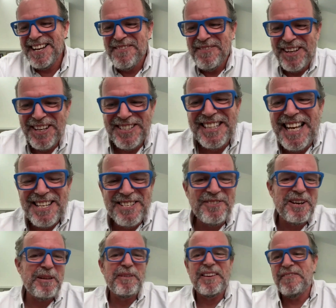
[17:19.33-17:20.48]
because it has
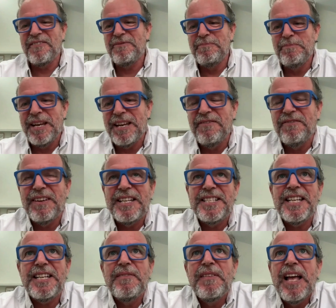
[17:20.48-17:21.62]
already be
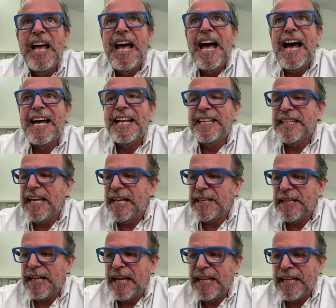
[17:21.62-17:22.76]
invented,
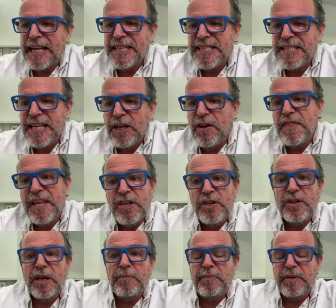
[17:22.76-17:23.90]
and second, then
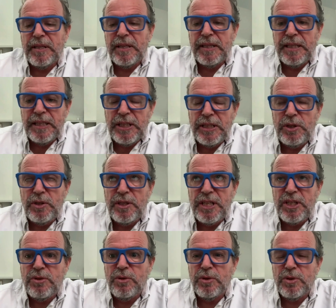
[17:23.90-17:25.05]
you
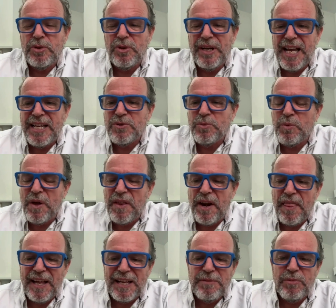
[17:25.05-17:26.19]
need to guess whether
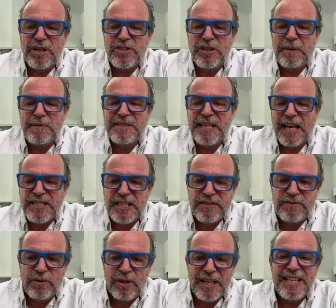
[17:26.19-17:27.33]
that model is going to be
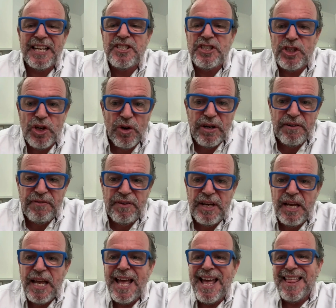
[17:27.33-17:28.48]
successful in a geography
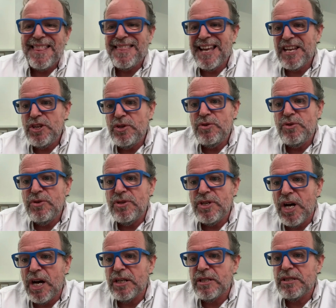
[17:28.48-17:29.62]
that you do
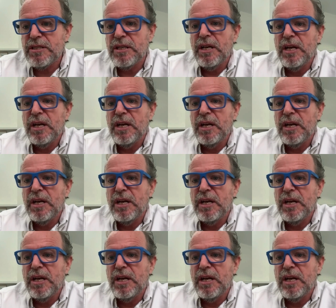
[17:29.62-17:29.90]
not